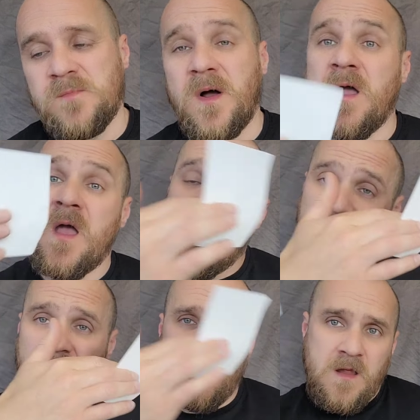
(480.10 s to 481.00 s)
But
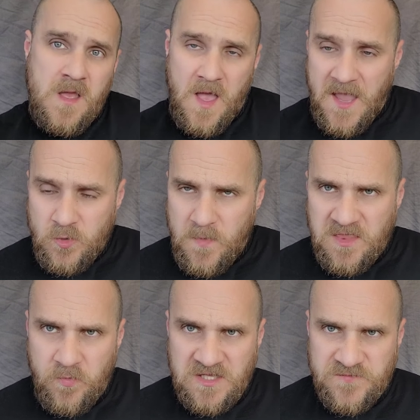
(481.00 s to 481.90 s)
here, I don't make
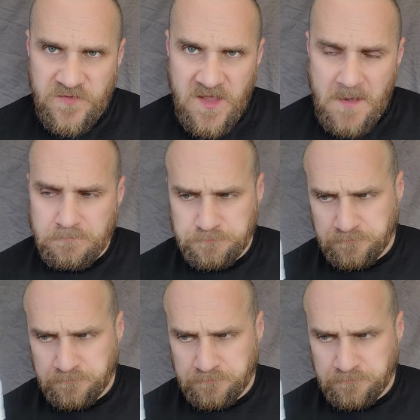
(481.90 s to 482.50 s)
the ratings for the app.